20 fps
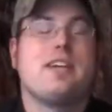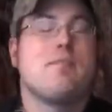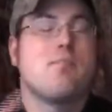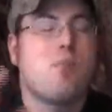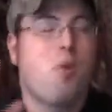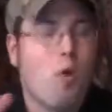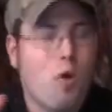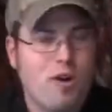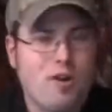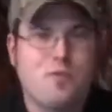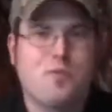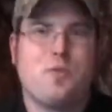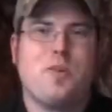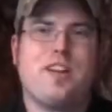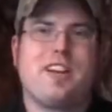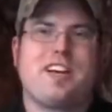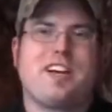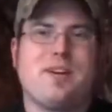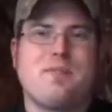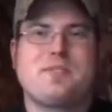important
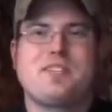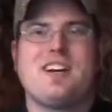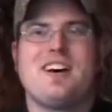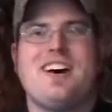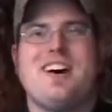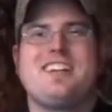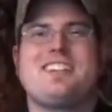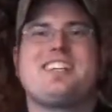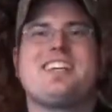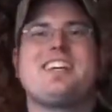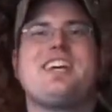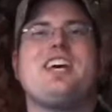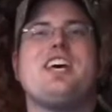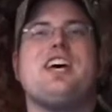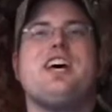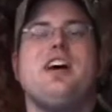when it comes to hunting,